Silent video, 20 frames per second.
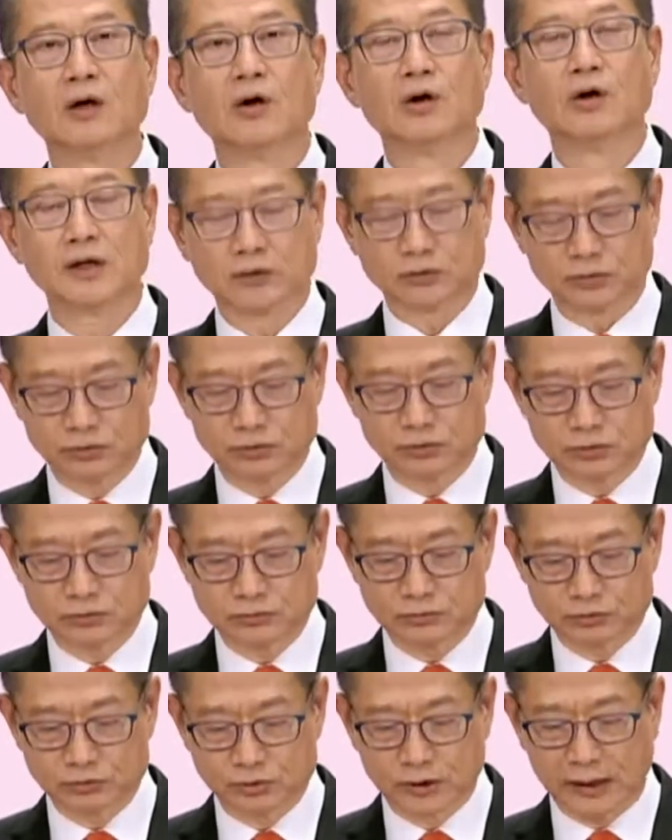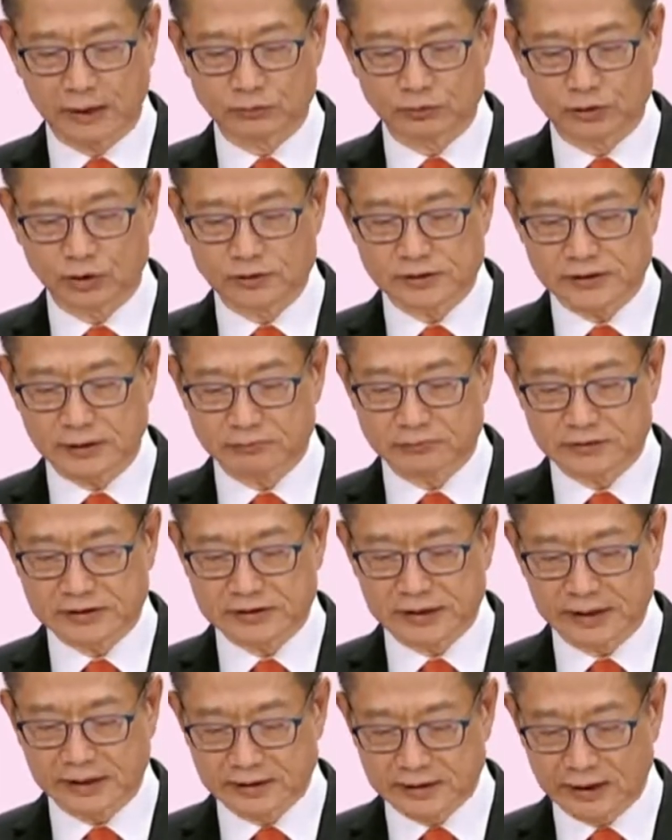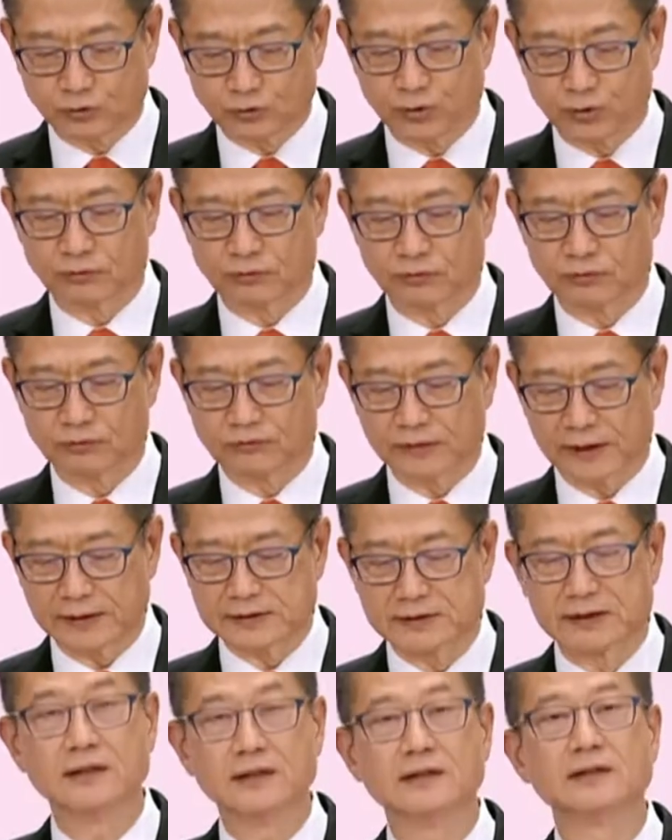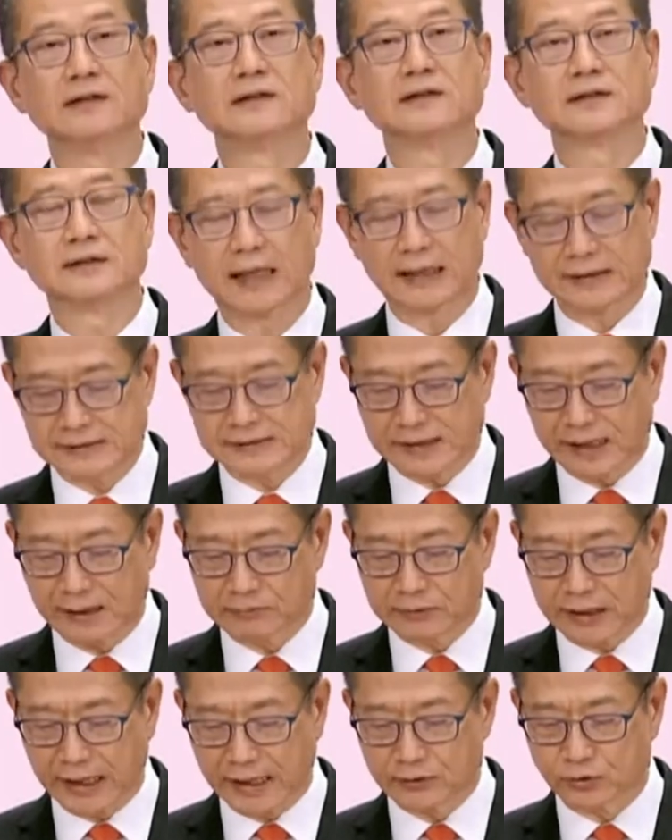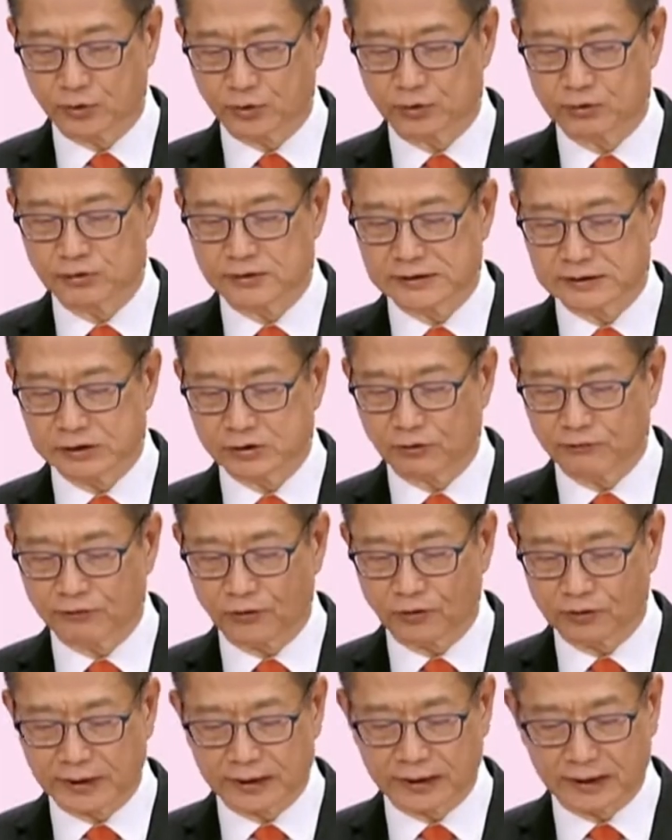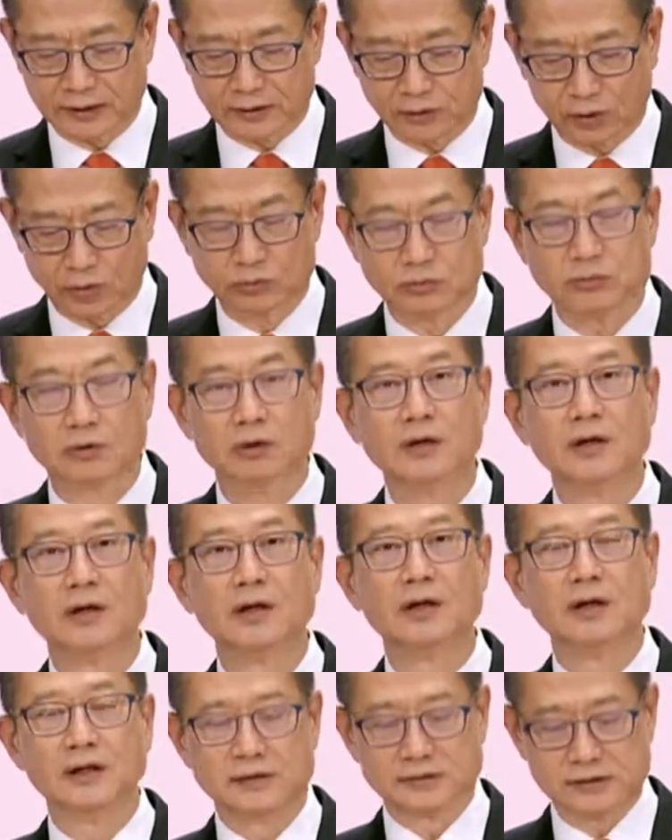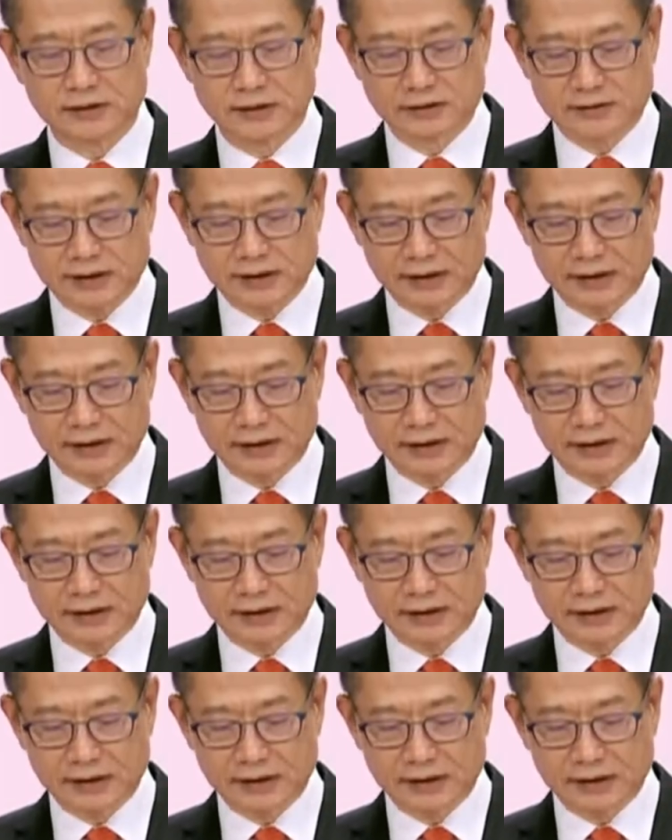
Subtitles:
We have also earmarked about $1.4 billion for the development of the IT system in Phase 3,